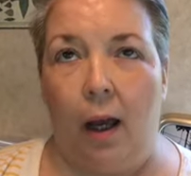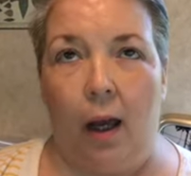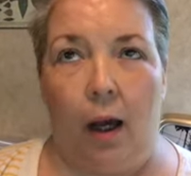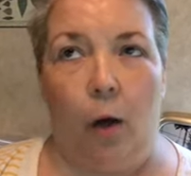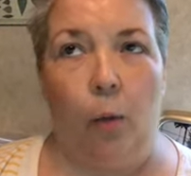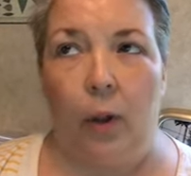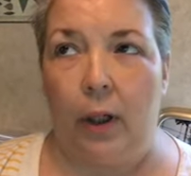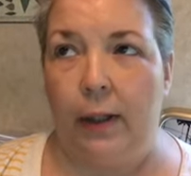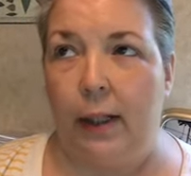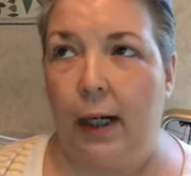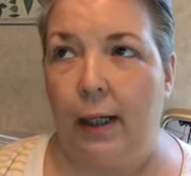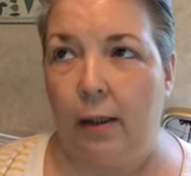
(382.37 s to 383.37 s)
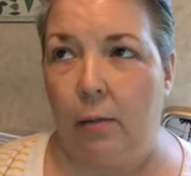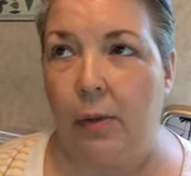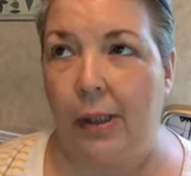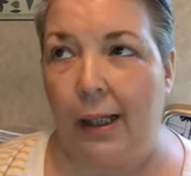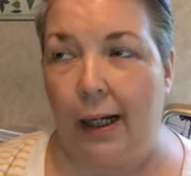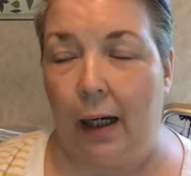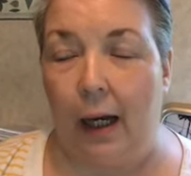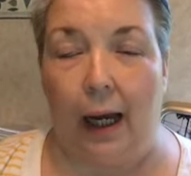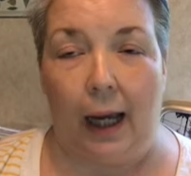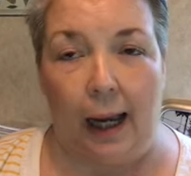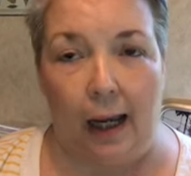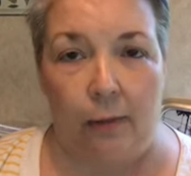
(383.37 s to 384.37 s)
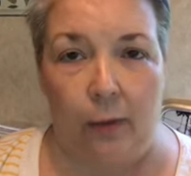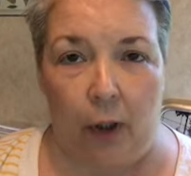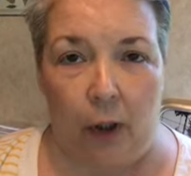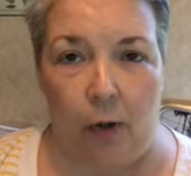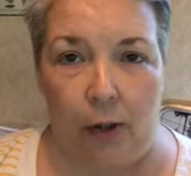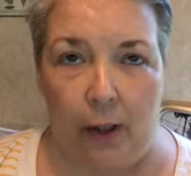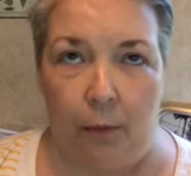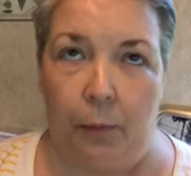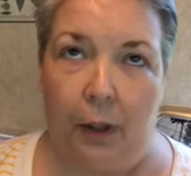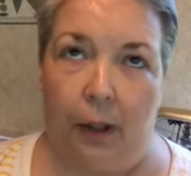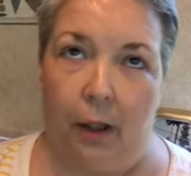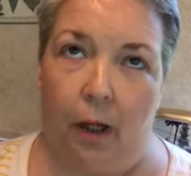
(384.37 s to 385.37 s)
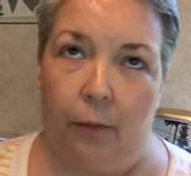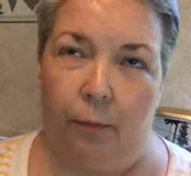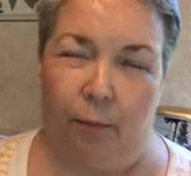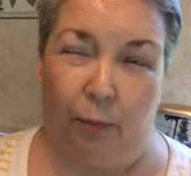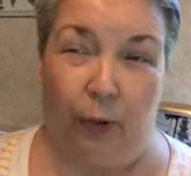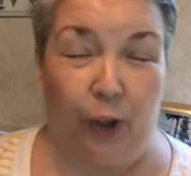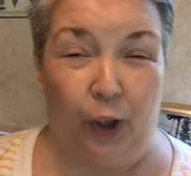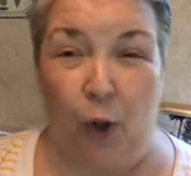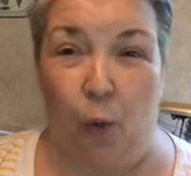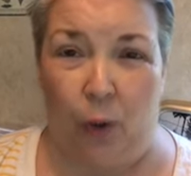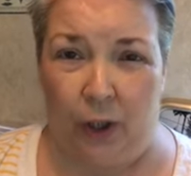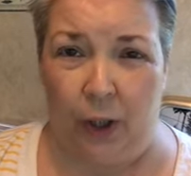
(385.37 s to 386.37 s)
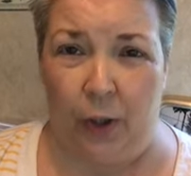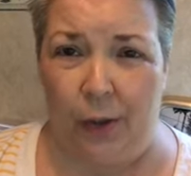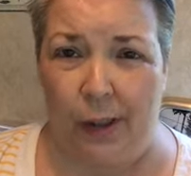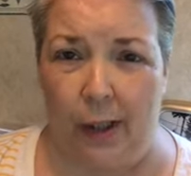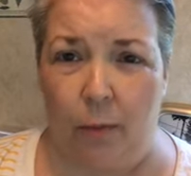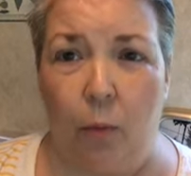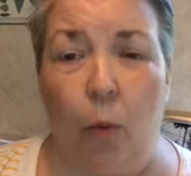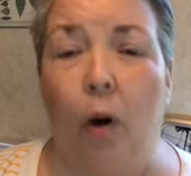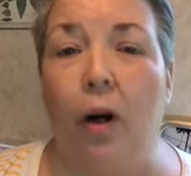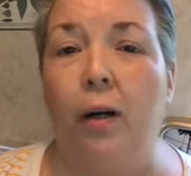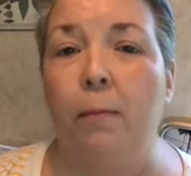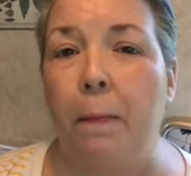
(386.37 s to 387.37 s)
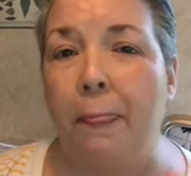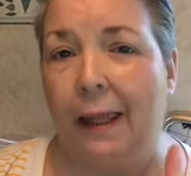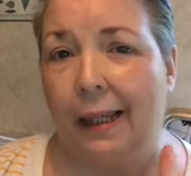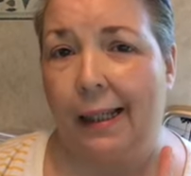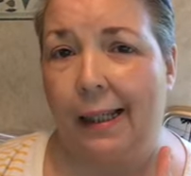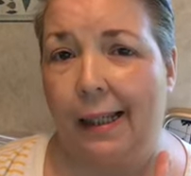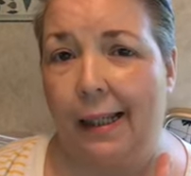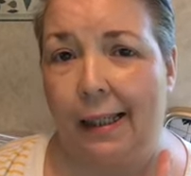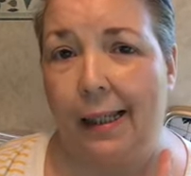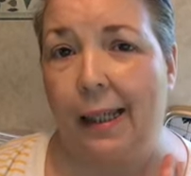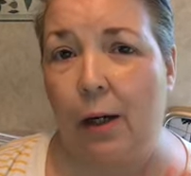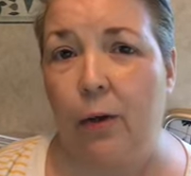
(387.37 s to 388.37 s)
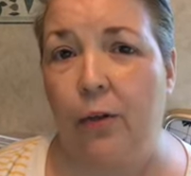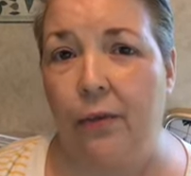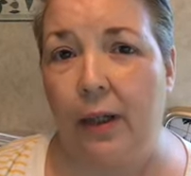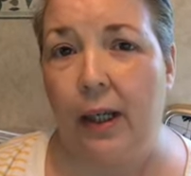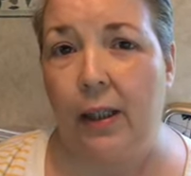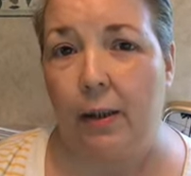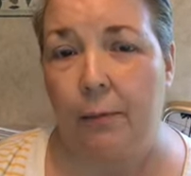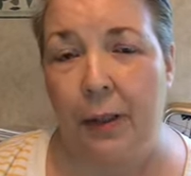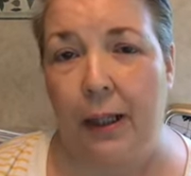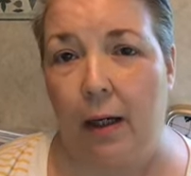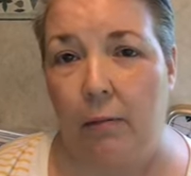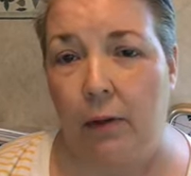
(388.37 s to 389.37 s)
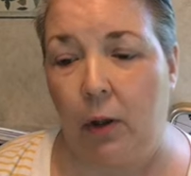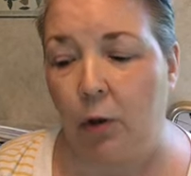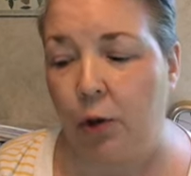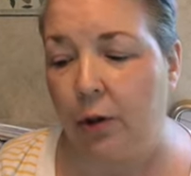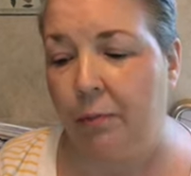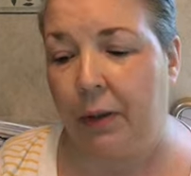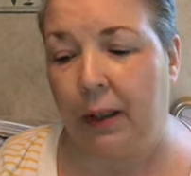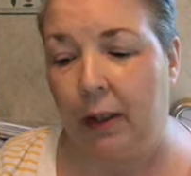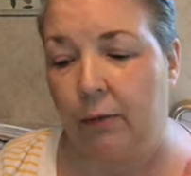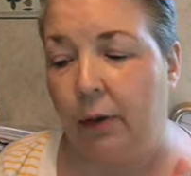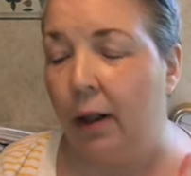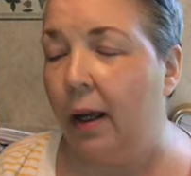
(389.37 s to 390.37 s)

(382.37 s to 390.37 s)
One of the items that I have been using, but I really don't want to use anymore, is the CeraVe, the PM lotion. But